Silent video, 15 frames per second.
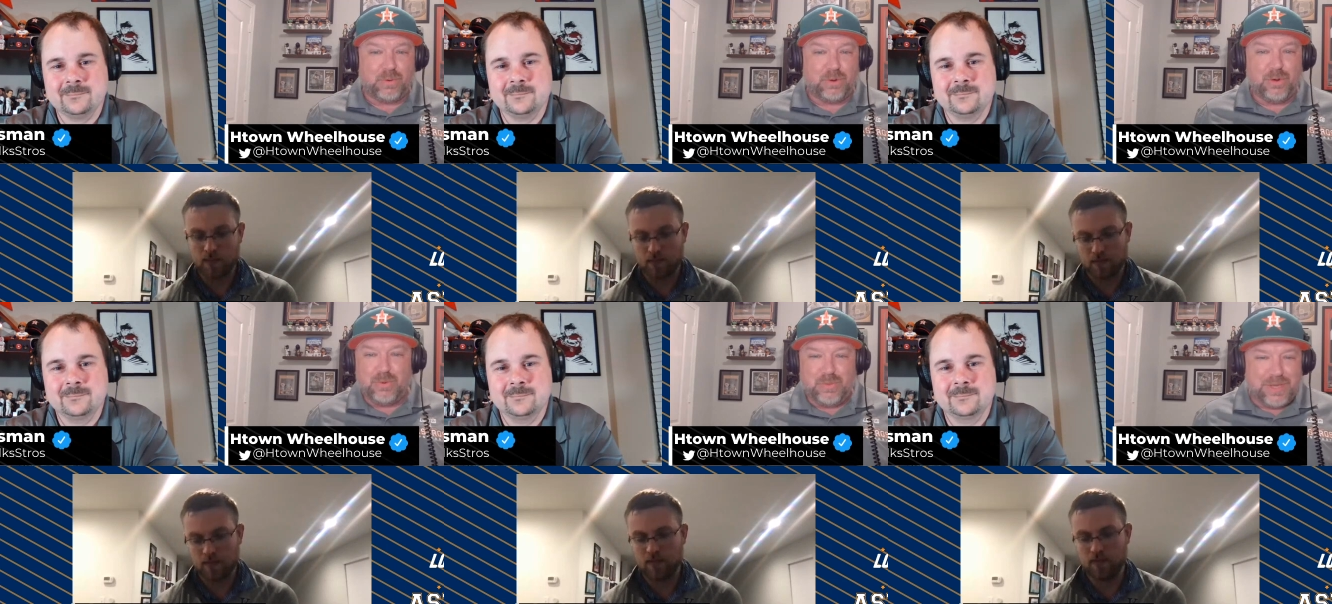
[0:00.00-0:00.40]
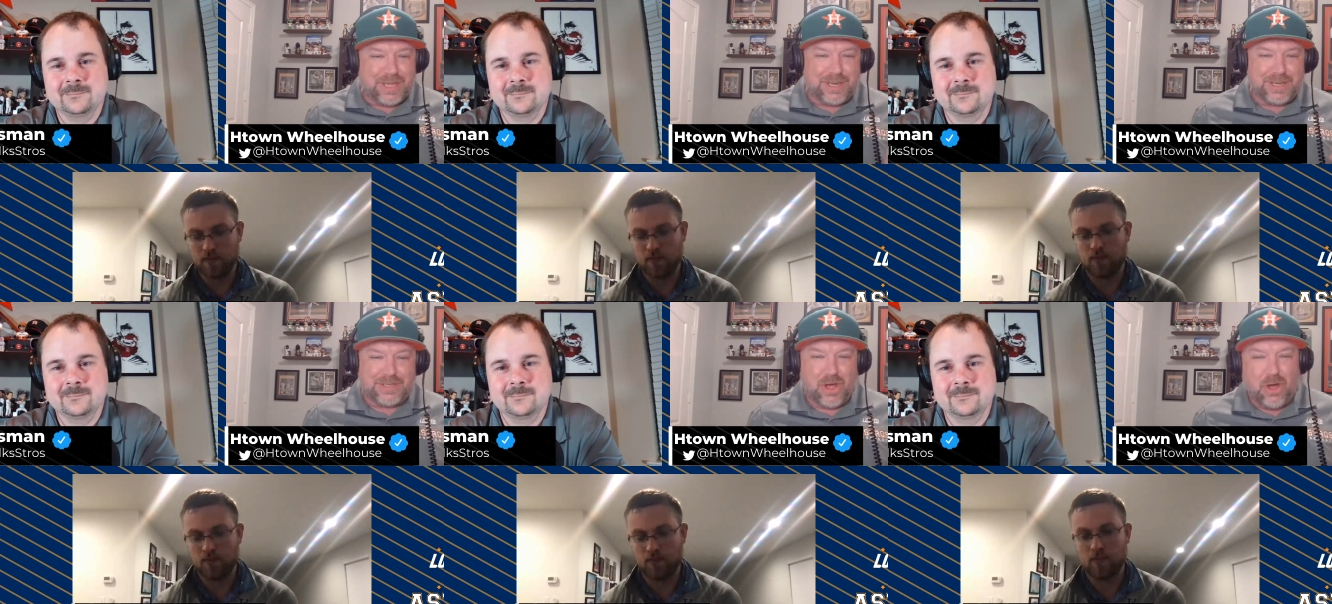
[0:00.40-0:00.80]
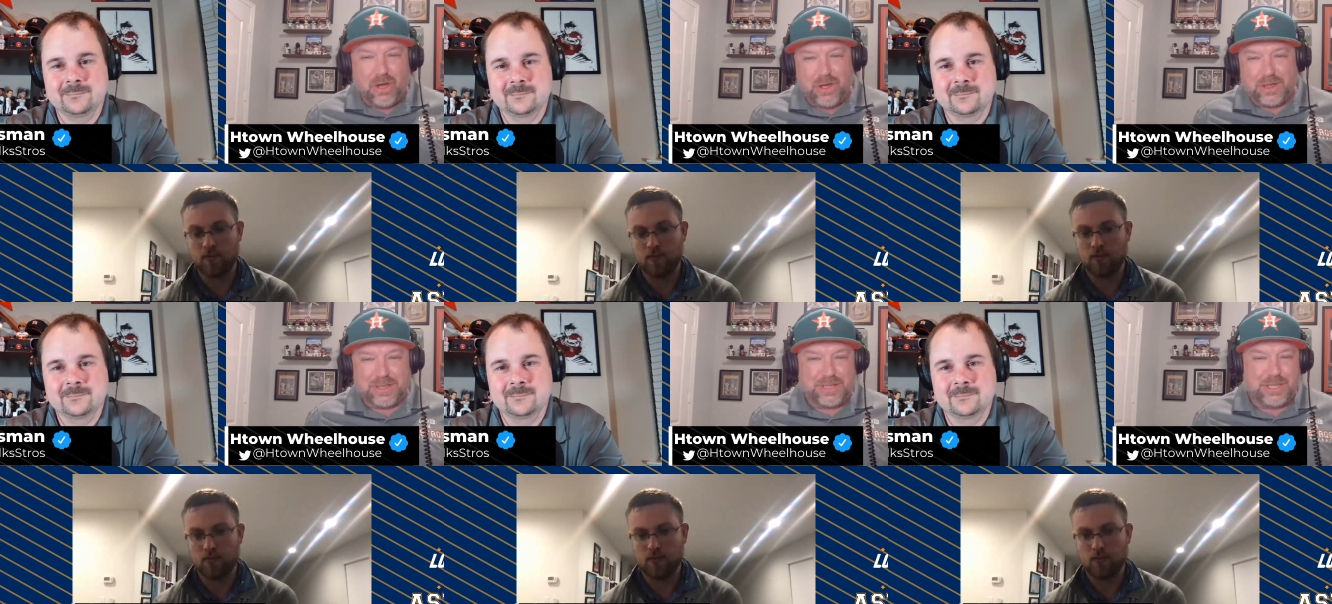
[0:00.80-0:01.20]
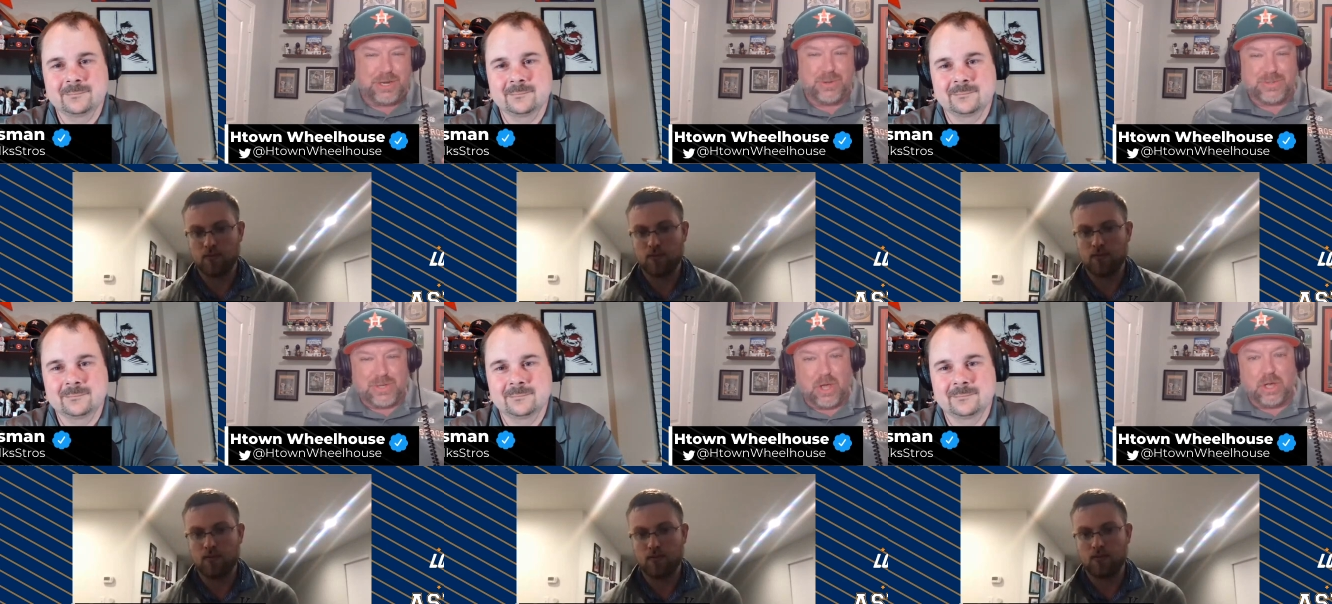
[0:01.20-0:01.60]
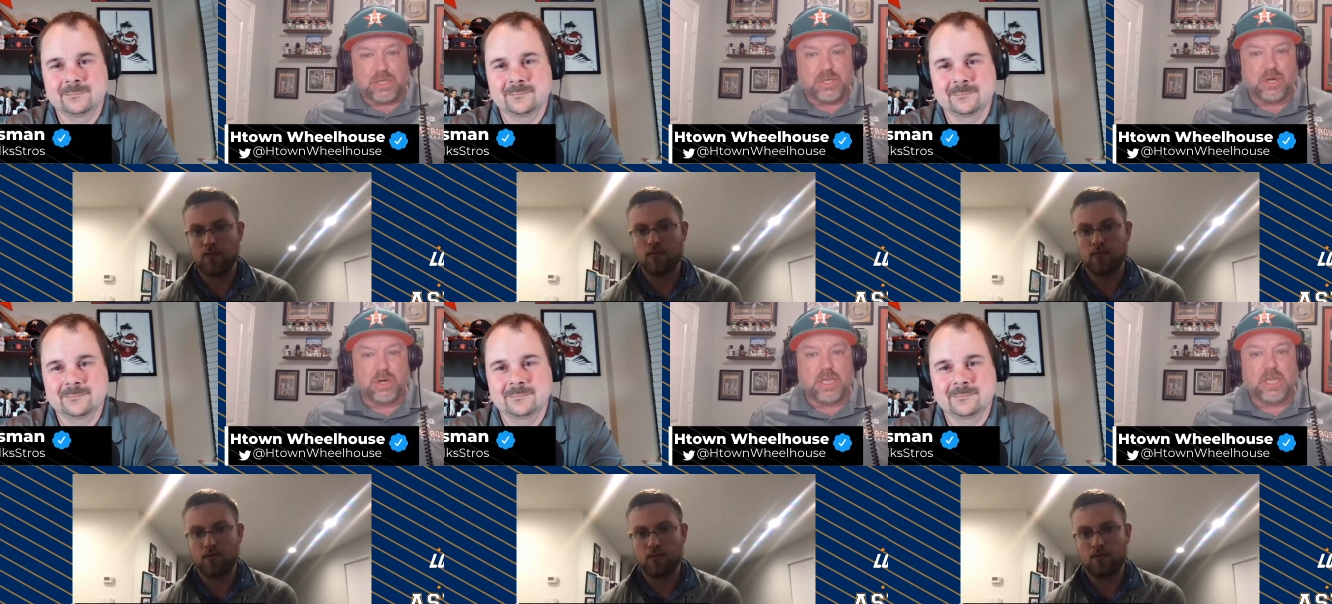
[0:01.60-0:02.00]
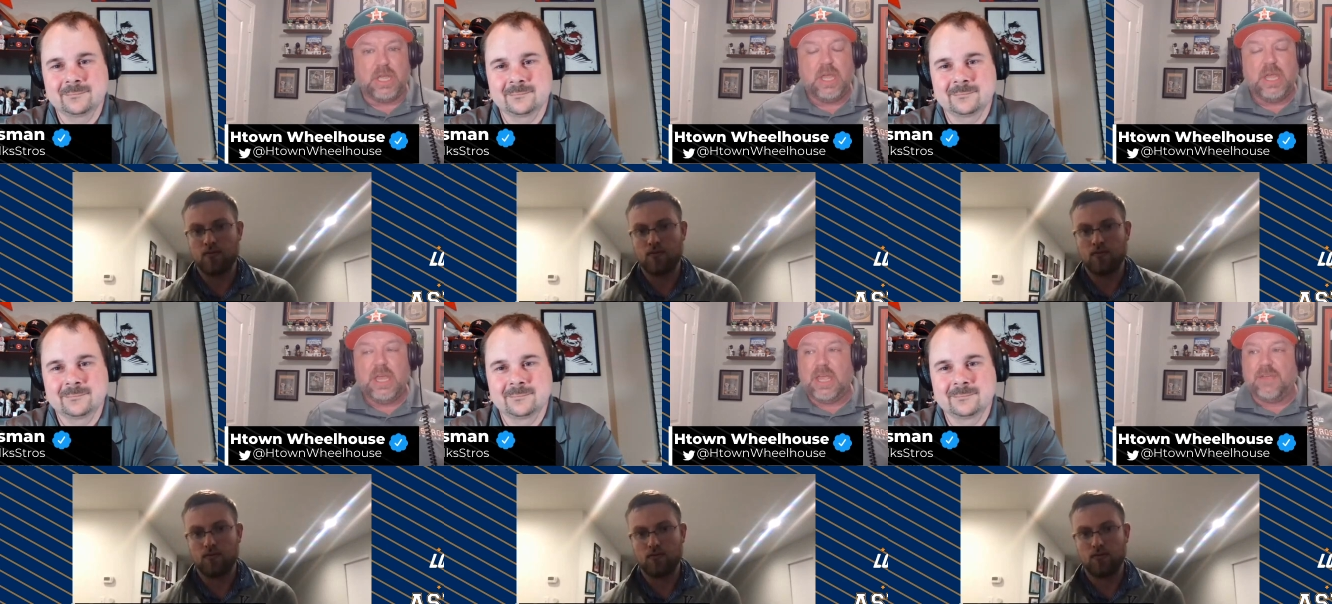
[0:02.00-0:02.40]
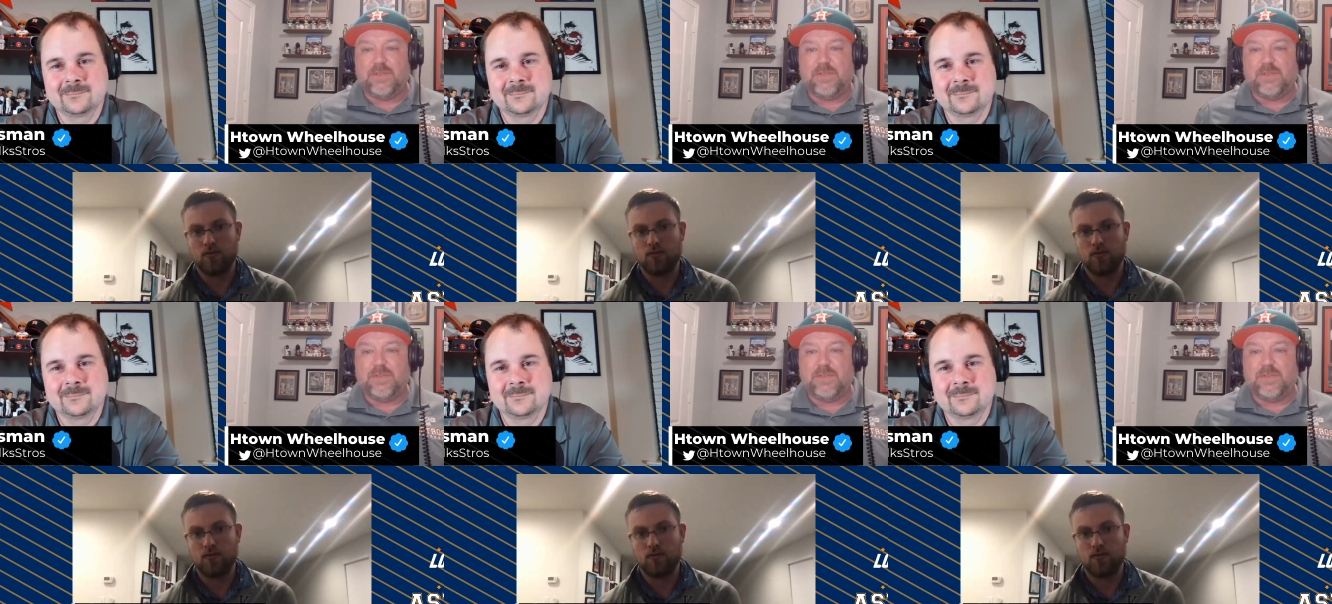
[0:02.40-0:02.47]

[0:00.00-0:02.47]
Speaker 1: the road, we can talk, you know, talk turkey.